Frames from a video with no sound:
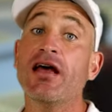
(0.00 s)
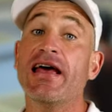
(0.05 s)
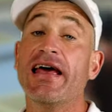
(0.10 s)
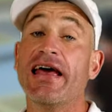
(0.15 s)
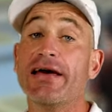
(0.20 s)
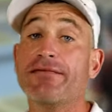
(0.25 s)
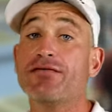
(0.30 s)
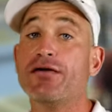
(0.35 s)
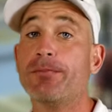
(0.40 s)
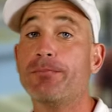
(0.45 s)

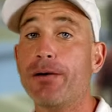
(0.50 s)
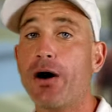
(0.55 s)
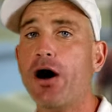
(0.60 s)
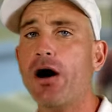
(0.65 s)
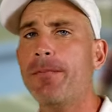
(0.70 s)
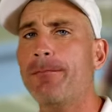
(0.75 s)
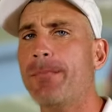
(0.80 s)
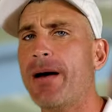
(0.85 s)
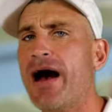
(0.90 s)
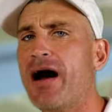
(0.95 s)
If the
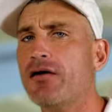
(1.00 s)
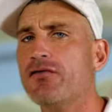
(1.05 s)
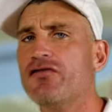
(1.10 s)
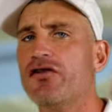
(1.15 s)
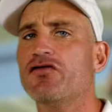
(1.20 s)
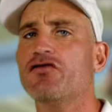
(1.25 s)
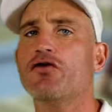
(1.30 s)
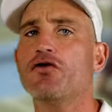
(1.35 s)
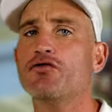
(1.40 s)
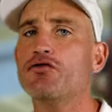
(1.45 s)
ball
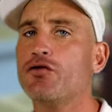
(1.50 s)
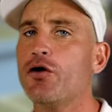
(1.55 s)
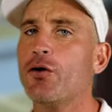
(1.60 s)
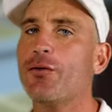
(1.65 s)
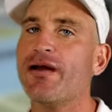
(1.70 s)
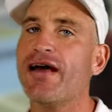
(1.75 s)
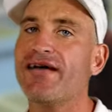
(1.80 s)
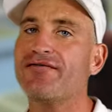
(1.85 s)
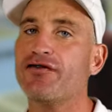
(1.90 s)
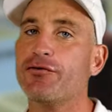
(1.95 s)
bounces, you don't
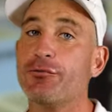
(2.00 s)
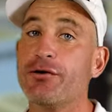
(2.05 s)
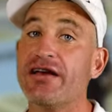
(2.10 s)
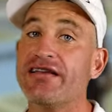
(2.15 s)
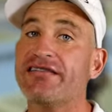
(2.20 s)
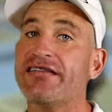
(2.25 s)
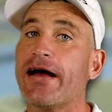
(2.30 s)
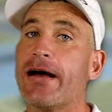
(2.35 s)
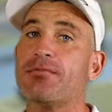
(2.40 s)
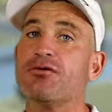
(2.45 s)
have to
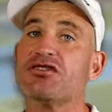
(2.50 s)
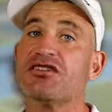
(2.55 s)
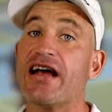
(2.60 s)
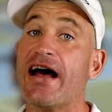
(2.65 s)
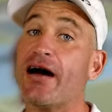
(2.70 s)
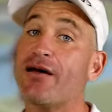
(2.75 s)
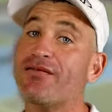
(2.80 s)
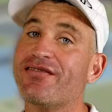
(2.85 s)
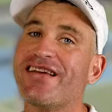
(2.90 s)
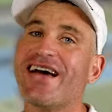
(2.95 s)
reestablish
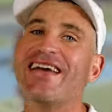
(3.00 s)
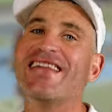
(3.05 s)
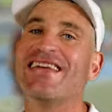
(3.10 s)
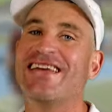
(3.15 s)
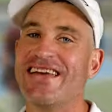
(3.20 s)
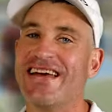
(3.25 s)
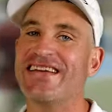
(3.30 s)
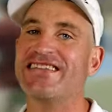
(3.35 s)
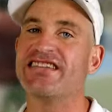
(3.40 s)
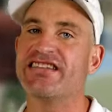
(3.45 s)
outside the
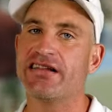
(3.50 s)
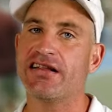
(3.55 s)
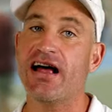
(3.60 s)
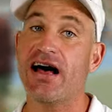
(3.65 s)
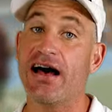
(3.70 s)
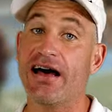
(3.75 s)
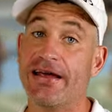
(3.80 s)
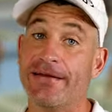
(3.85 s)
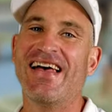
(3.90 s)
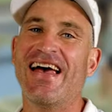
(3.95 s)
kitchen
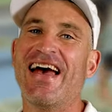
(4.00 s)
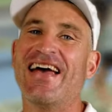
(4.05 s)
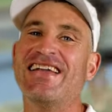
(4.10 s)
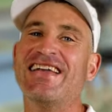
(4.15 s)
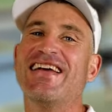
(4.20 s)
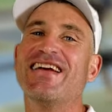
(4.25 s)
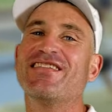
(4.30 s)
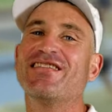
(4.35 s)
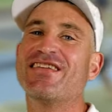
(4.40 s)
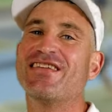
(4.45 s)
line. And
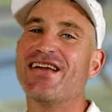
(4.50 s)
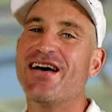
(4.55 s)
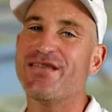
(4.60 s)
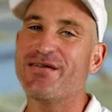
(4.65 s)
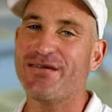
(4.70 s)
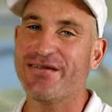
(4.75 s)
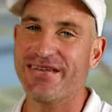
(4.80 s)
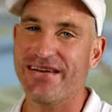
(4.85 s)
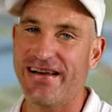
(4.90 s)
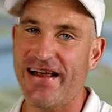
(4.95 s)
here's another
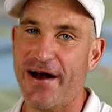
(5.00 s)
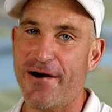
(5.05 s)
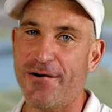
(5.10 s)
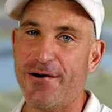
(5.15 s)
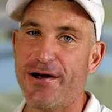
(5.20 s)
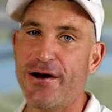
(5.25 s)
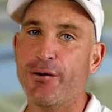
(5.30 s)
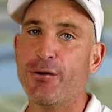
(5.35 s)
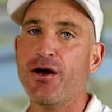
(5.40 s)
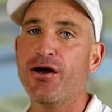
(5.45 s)

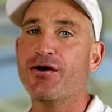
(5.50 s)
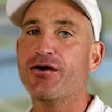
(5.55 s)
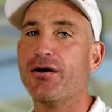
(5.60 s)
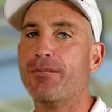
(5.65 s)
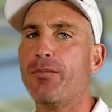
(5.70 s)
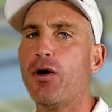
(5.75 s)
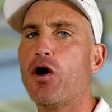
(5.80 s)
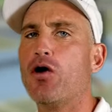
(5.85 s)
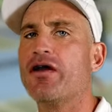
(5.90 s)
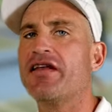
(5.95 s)
scenario. Your
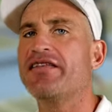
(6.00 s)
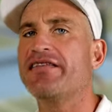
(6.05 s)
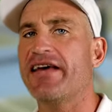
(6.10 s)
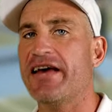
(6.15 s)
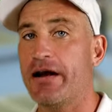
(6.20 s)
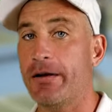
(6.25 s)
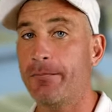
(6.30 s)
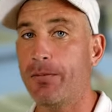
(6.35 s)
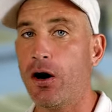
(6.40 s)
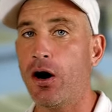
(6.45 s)
opponents
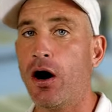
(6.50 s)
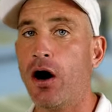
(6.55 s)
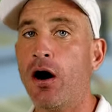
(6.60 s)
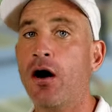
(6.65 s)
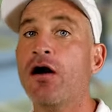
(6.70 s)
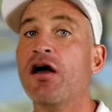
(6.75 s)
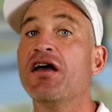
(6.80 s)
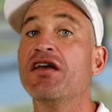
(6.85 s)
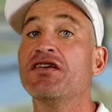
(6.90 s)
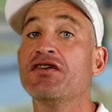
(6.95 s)
hit a
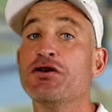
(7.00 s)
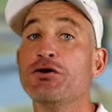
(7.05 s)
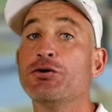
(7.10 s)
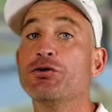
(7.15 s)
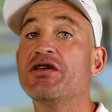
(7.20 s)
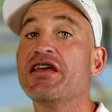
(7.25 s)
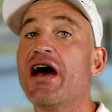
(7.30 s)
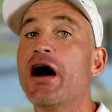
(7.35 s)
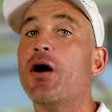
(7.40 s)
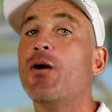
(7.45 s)
ball, you
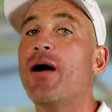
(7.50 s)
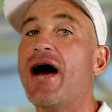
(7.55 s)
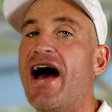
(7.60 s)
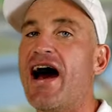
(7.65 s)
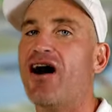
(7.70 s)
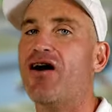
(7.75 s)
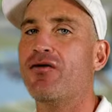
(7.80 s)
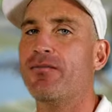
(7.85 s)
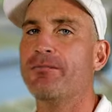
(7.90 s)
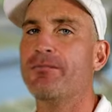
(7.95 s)
yell
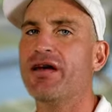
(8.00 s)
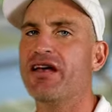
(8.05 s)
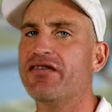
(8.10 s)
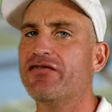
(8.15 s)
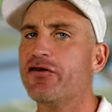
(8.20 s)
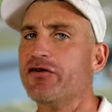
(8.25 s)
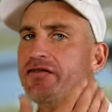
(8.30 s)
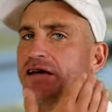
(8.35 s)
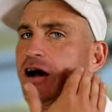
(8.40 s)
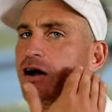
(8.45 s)
out because
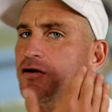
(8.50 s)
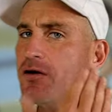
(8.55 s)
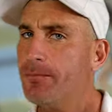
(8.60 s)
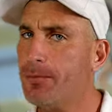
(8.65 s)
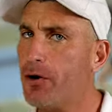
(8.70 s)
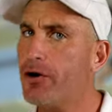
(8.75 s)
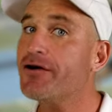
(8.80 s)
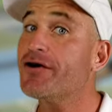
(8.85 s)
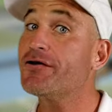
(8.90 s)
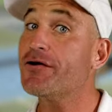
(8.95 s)
you're telling your
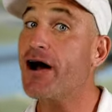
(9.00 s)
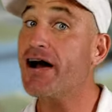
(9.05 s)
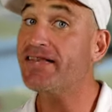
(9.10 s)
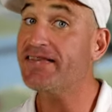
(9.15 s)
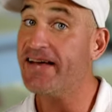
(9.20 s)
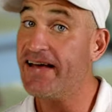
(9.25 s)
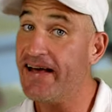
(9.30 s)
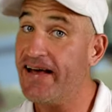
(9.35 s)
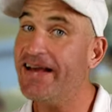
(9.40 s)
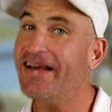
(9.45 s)
partner not
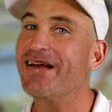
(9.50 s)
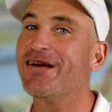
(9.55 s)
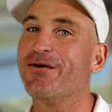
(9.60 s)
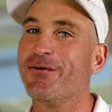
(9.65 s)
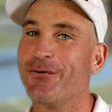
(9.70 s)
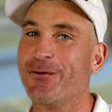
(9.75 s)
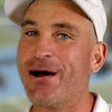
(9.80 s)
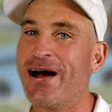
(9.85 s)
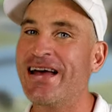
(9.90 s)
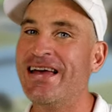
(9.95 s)
to hit it,
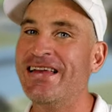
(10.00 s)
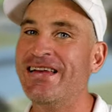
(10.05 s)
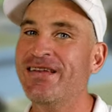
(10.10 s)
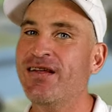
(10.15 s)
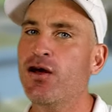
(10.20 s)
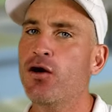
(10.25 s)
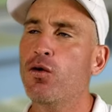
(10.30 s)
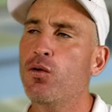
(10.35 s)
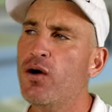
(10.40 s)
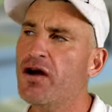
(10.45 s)
right?
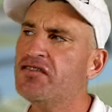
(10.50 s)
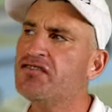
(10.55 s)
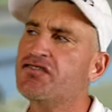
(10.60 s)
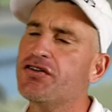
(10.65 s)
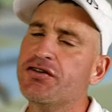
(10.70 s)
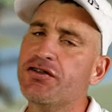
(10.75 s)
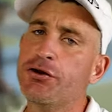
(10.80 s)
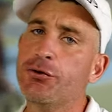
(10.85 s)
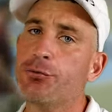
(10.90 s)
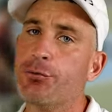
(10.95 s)
What
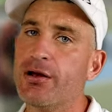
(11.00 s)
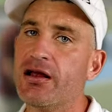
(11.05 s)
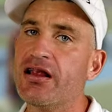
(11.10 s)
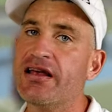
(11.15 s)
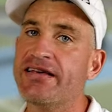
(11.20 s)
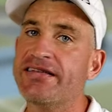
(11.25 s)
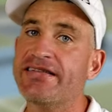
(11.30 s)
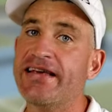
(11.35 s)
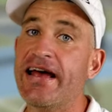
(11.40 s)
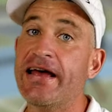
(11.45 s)
should you really
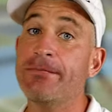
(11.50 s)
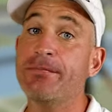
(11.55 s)
say?